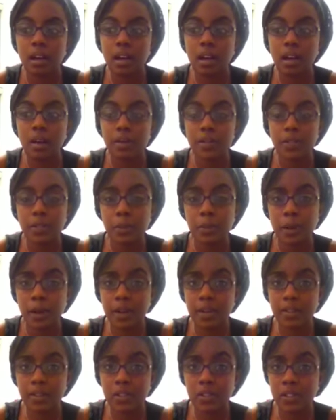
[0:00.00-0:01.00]
I was
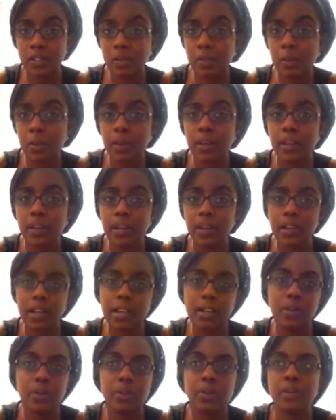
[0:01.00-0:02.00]
surprised. On Smoking Gun,
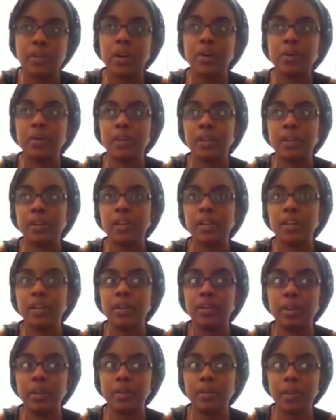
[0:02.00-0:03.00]
I know they're not really a
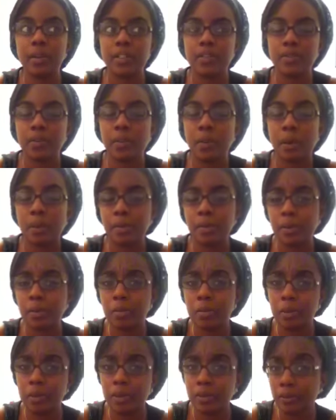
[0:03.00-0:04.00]
great place for
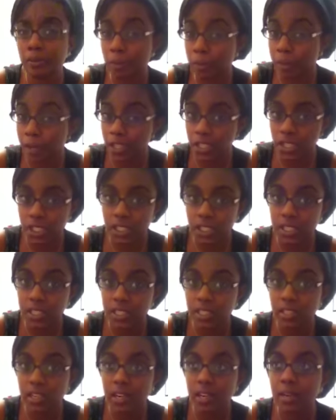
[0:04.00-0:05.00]
reputable
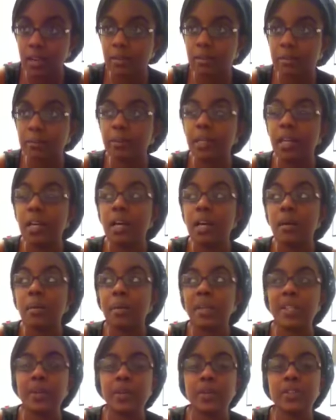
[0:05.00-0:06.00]
information, um,
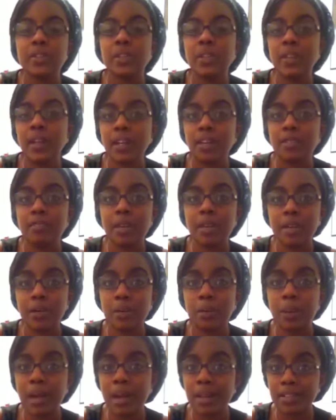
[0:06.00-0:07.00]
but there is a lot of
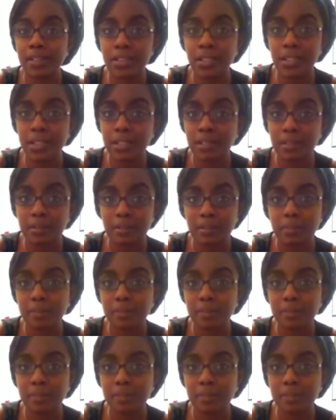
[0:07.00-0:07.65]
Michael bashing.